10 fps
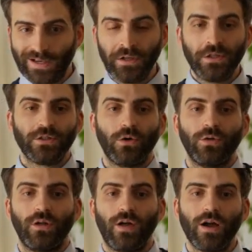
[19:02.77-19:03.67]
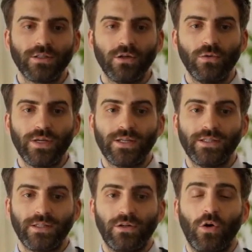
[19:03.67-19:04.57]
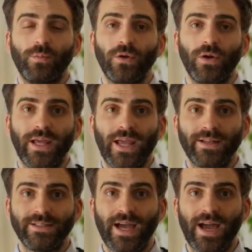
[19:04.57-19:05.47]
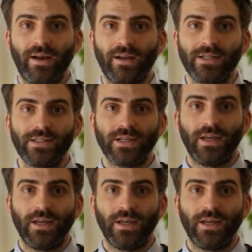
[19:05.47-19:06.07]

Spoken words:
So naloxone is an opioid antagonist, and